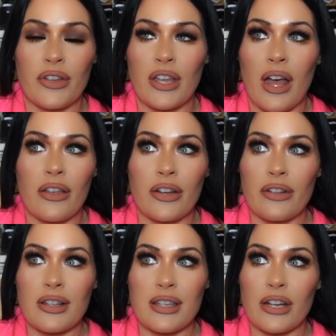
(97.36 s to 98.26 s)
I'll hear
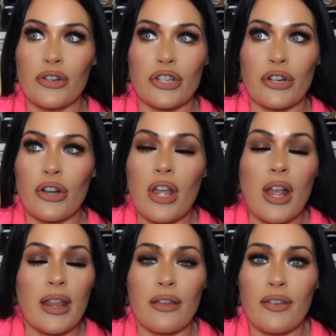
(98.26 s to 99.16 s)
that singers are
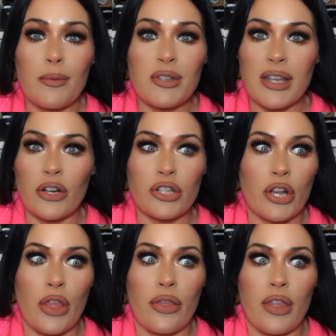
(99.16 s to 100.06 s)
like famous singers, are,